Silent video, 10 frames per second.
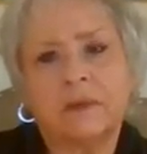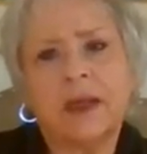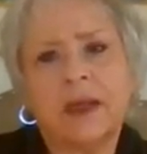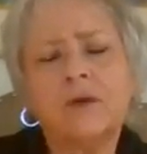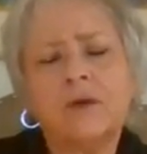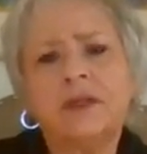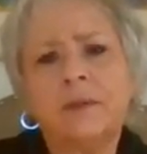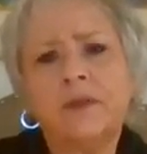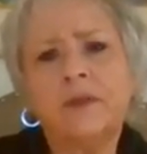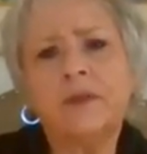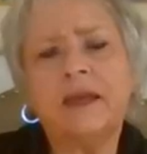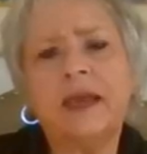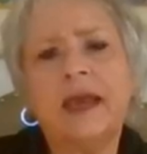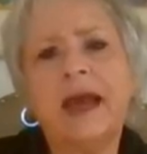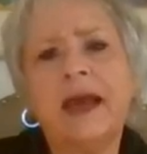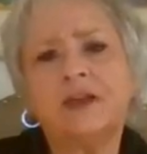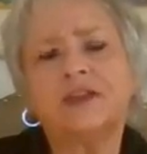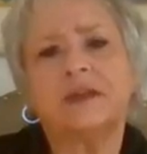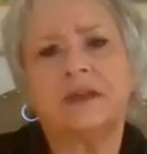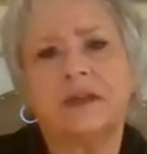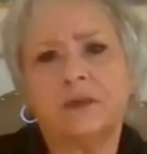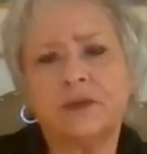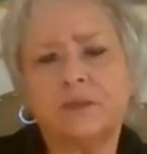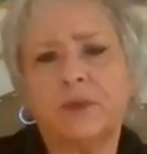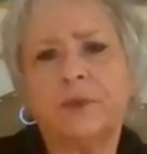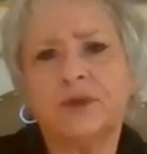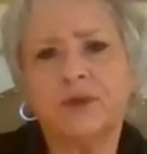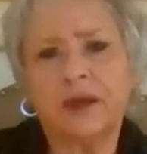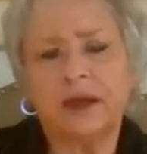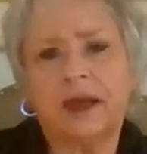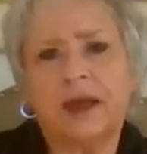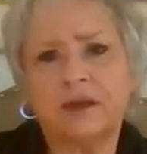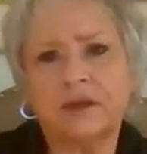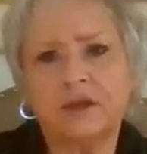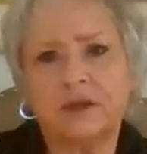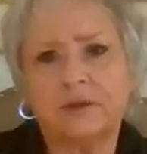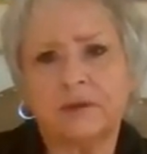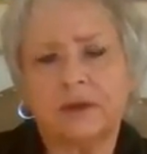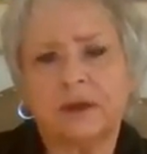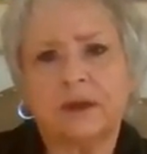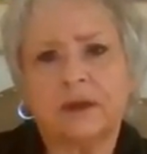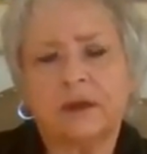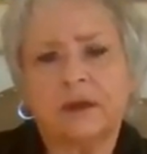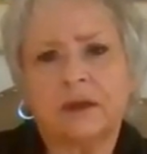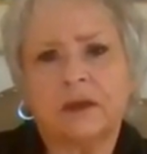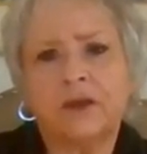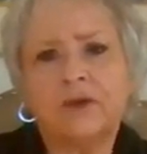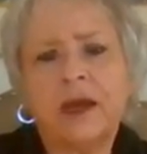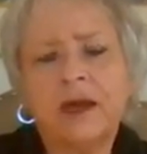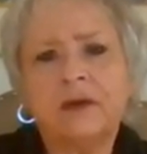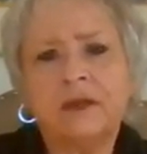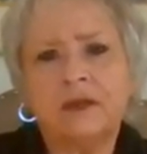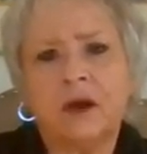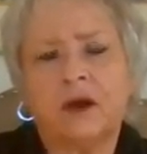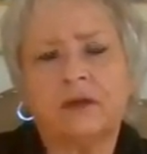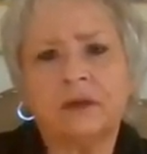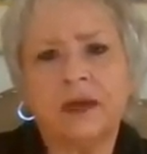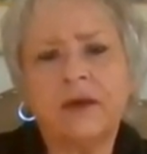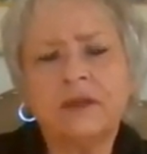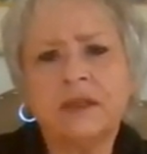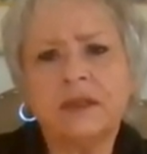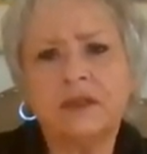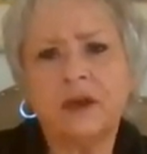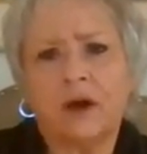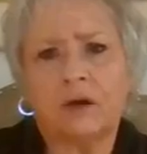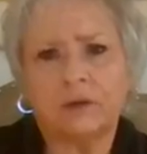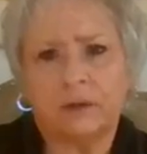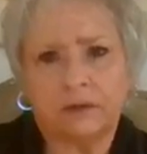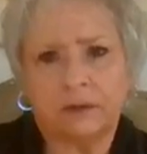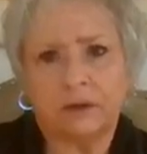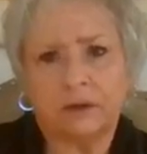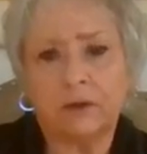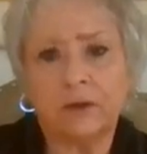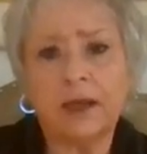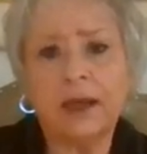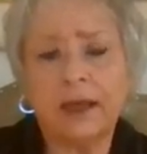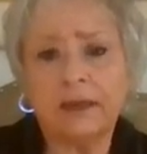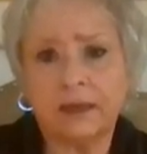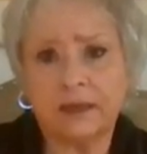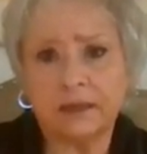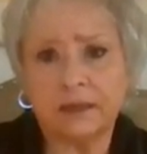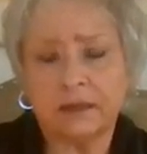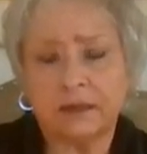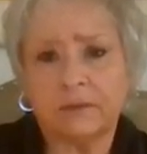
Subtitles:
And go deeper than the action that was perpetrated against you. You're now an adult. Now, as an adult, looking at this,